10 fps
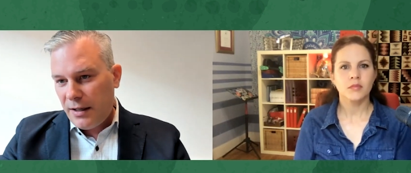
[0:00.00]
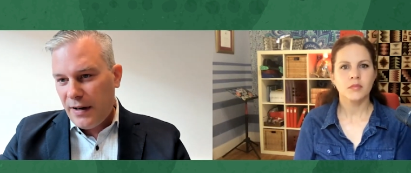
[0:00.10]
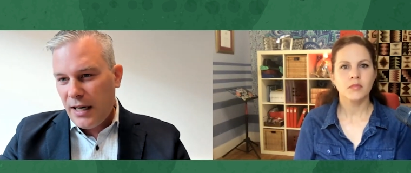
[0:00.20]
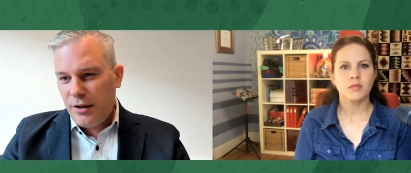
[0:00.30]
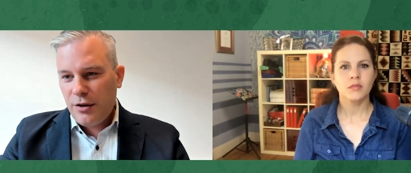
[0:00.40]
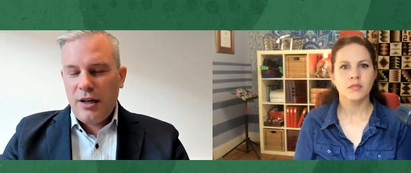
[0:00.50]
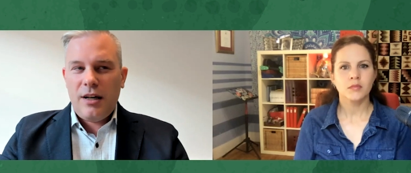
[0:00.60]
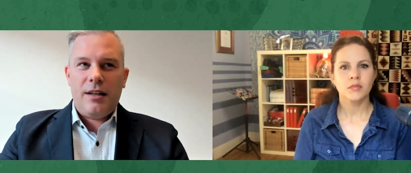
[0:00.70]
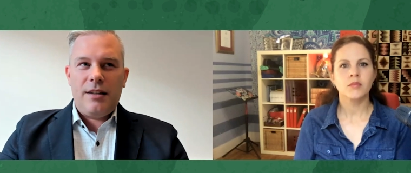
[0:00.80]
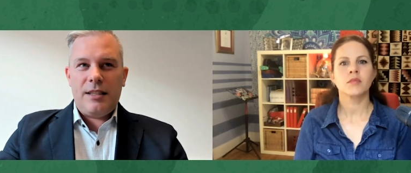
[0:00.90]
Speaker 1: the value.
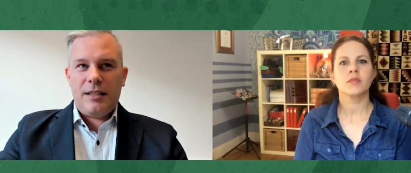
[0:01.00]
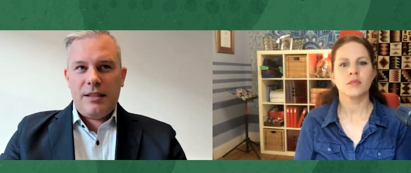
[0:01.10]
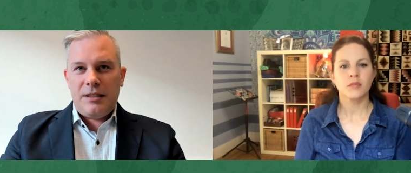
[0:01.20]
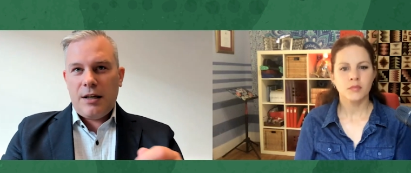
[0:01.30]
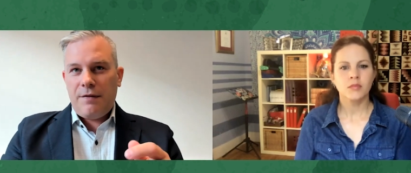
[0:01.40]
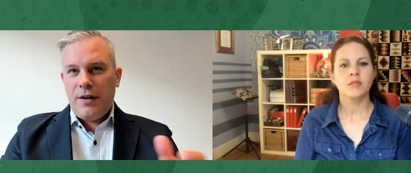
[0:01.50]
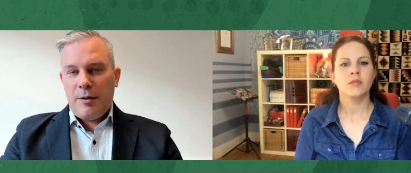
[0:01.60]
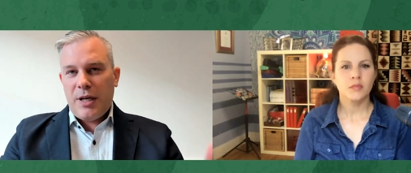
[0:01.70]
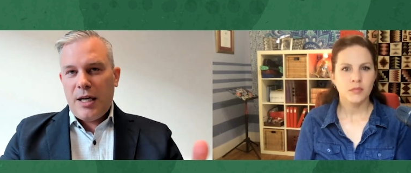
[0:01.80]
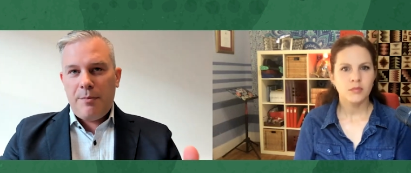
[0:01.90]
This
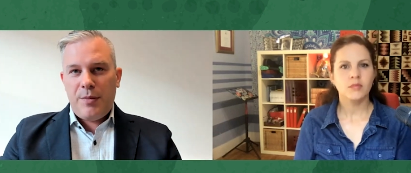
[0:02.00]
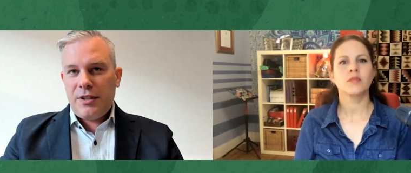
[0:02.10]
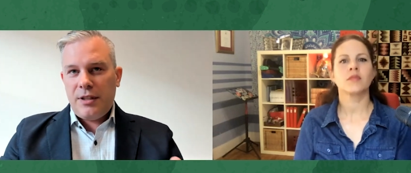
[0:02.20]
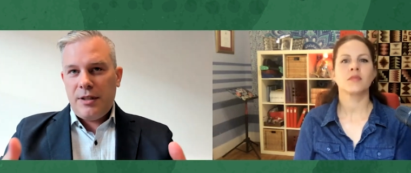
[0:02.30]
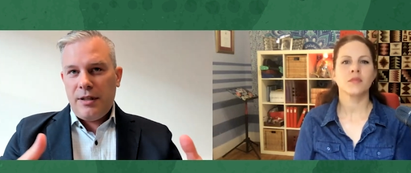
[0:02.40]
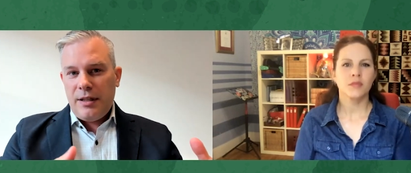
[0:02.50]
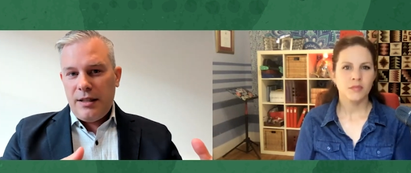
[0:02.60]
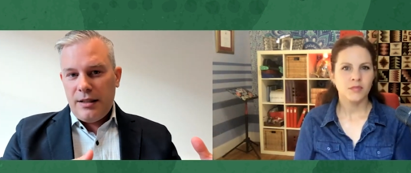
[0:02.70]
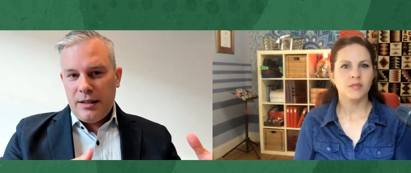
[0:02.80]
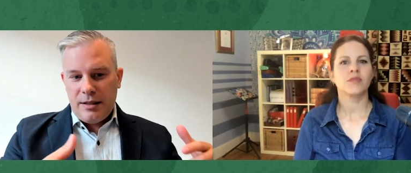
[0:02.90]
shuffling papers in the
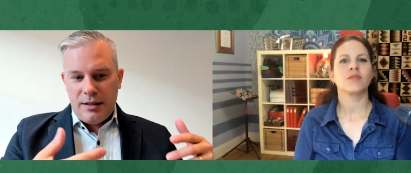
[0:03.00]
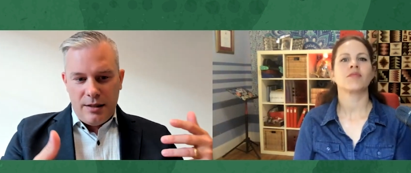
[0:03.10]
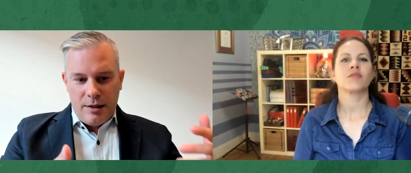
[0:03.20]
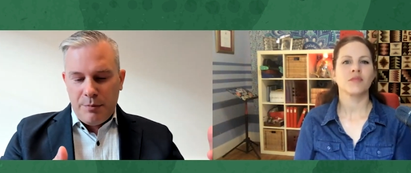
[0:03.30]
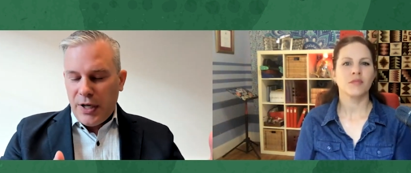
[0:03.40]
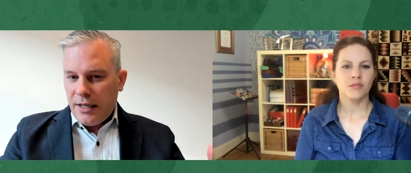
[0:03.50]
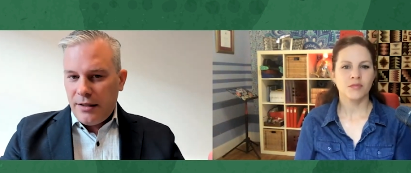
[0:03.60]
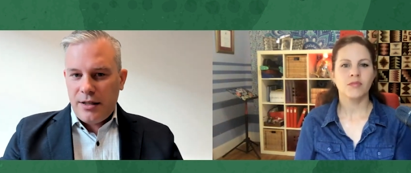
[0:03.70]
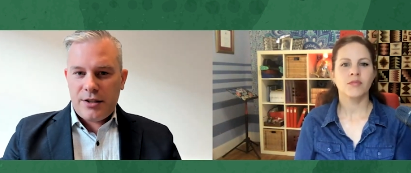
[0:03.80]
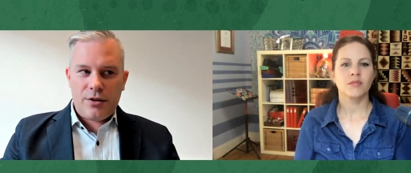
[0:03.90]
in the
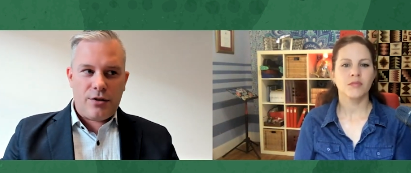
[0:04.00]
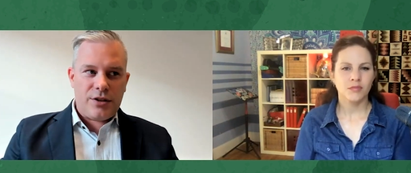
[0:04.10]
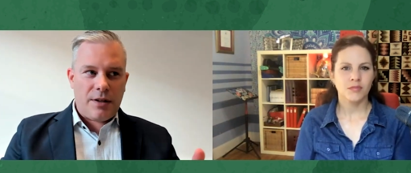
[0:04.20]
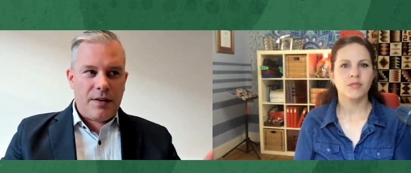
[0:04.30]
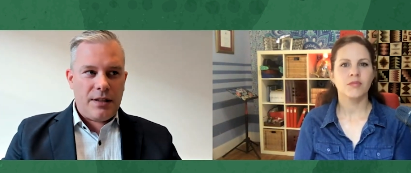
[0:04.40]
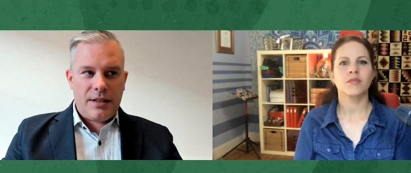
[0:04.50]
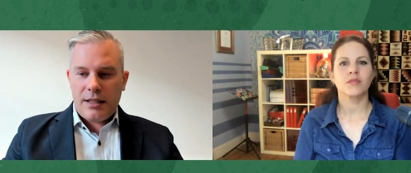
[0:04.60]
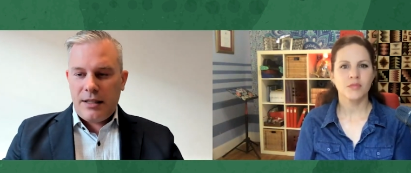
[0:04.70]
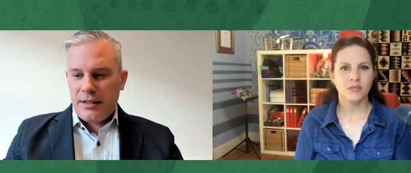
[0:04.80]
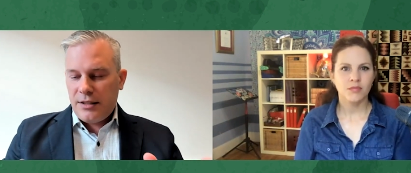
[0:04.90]
binders or something
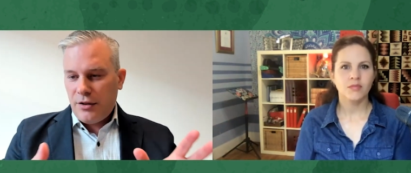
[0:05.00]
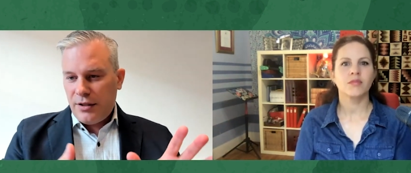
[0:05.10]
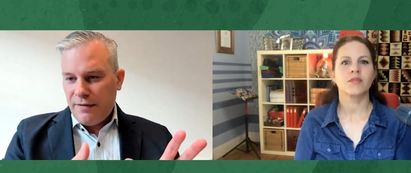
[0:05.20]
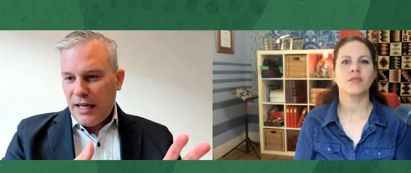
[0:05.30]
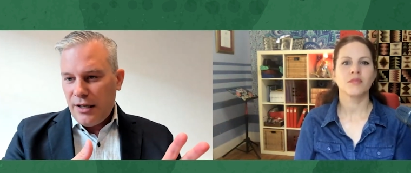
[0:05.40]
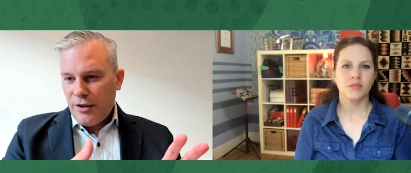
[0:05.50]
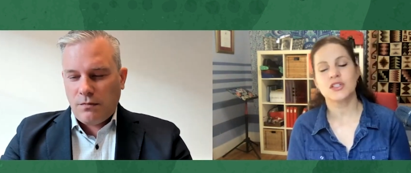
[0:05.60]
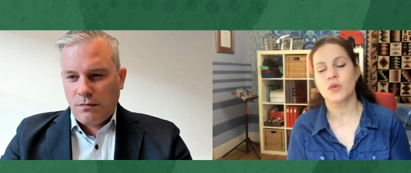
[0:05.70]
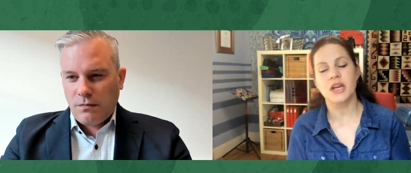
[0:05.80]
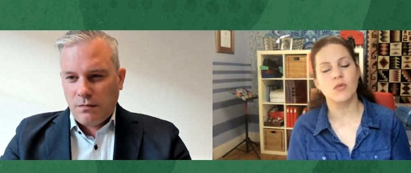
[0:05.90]
that is not the value.
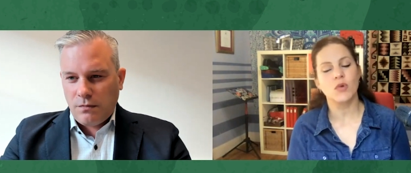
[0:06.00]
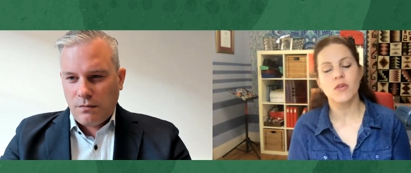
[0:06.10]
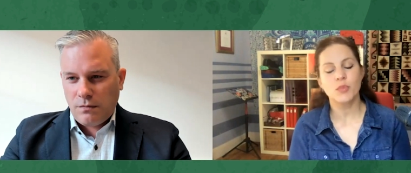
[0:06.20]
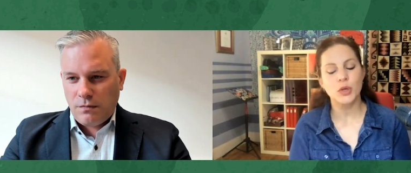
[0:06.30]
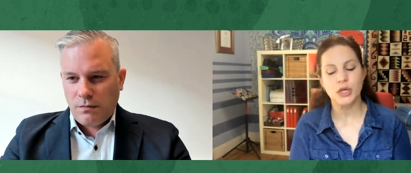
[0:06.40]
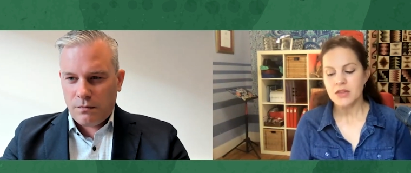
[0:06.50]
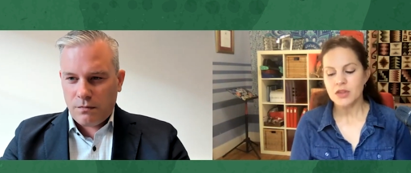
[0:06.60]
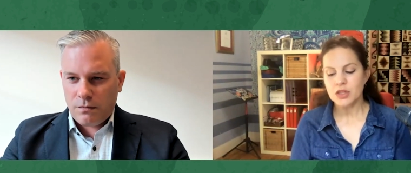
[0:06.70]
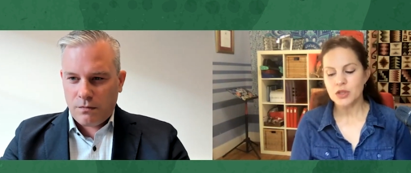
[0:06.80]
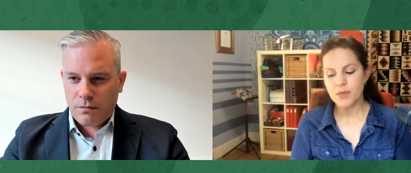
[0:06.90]
Speaker 2: Great, well put.
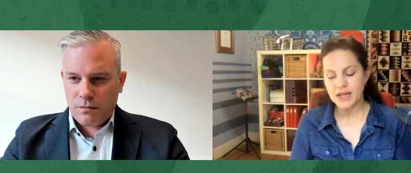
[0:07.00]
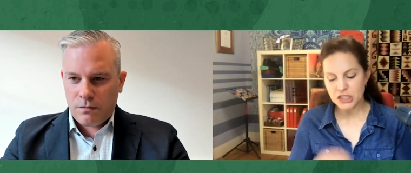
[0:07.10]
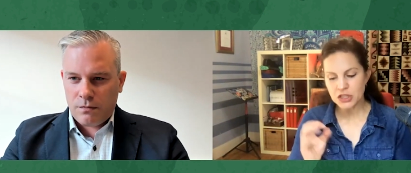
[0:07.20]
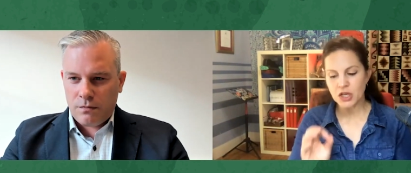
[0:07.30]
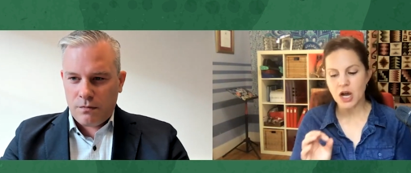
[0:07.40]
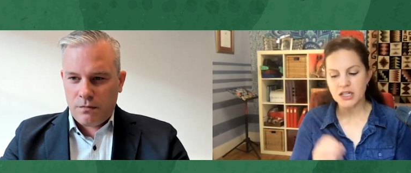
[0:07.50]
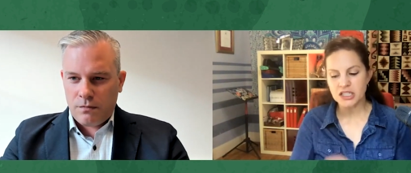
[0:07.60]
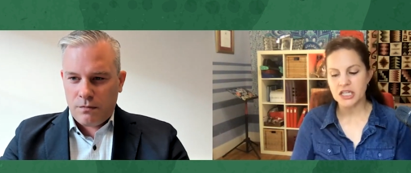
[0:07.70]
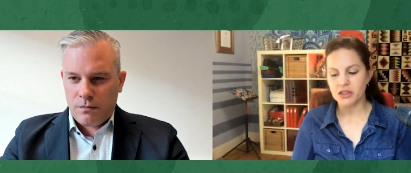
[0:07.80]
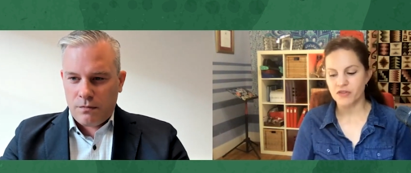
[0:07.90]
You mentioned the
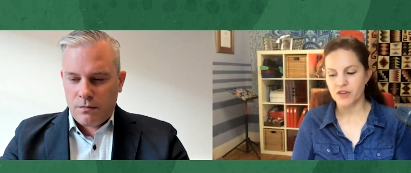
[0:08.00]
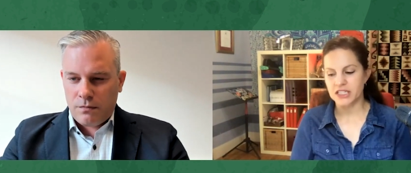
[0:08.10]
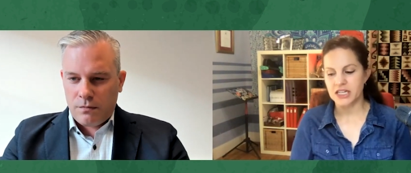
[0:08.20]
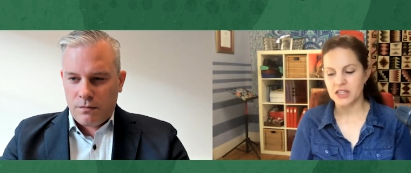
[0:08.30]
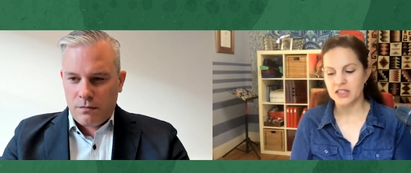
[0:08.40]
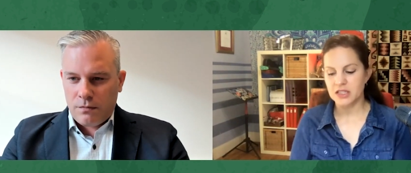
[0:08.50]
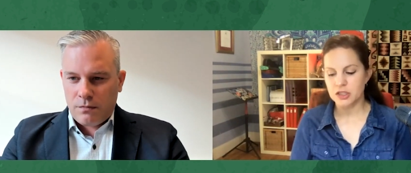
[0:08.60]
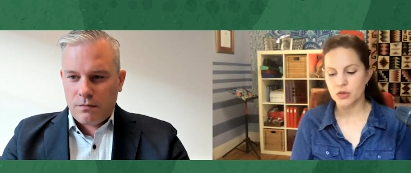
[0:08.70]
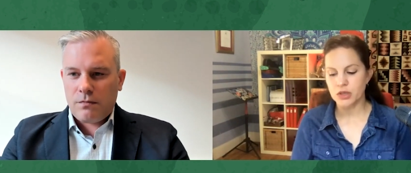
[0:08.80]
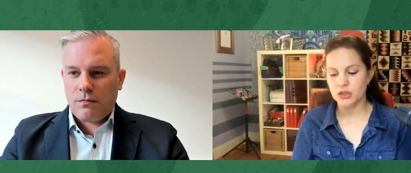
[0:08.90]
cocktail effect, and I think
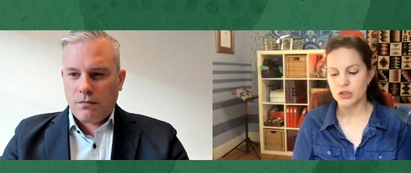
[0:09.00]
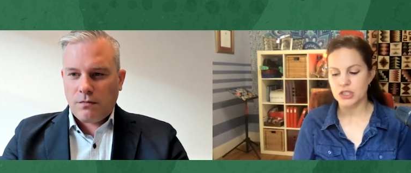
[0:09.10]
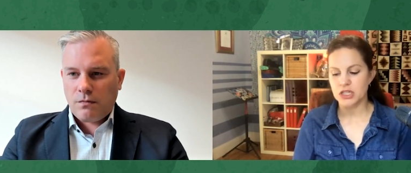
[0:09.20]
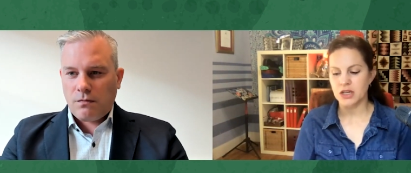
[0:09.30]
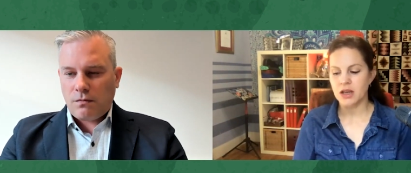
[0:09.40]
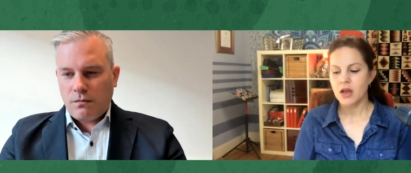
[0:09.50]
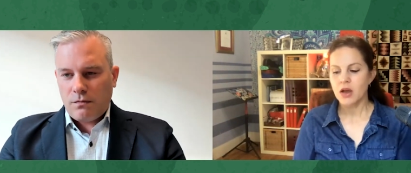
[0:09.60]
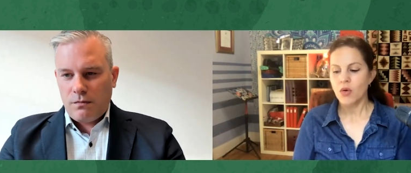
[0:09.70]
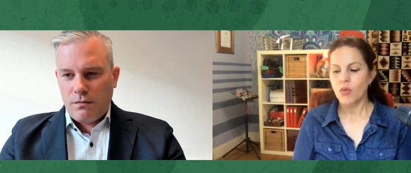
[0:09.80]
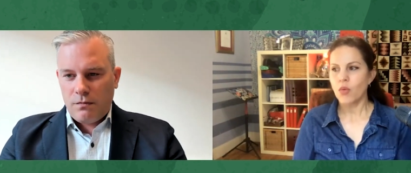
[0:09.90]
that's so interesting.
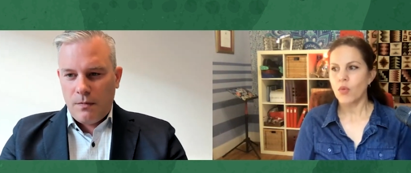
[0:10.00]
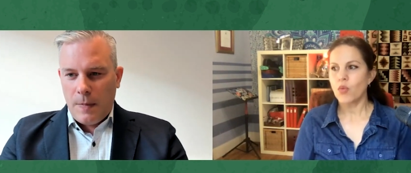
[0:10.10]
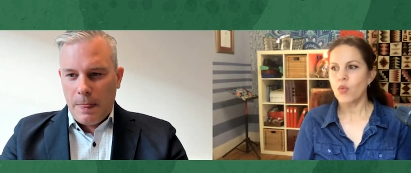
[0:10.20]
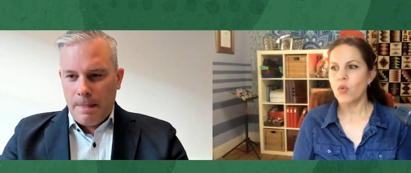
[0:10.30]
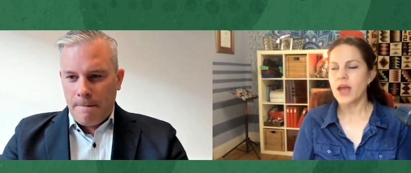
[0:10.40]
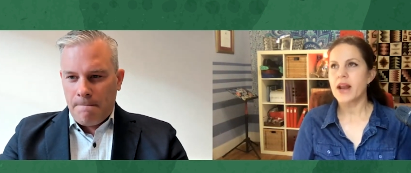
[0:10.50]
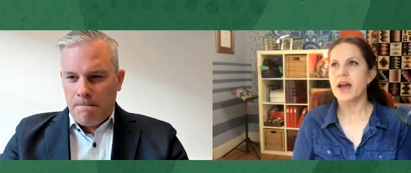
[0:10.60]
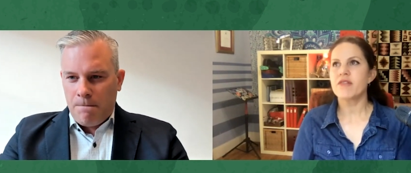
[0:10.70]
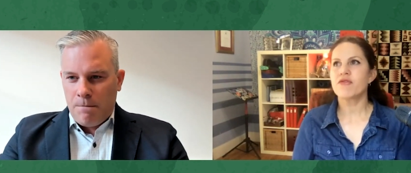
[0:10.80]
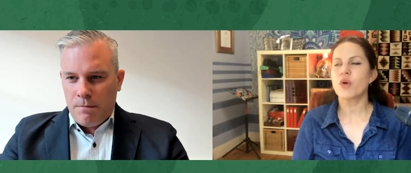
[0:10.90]
And
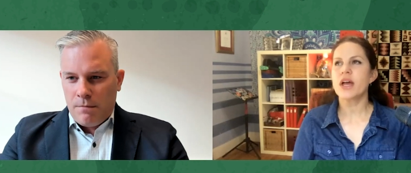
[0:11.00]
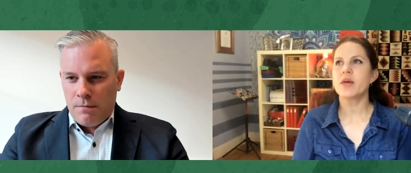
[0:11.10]
I've read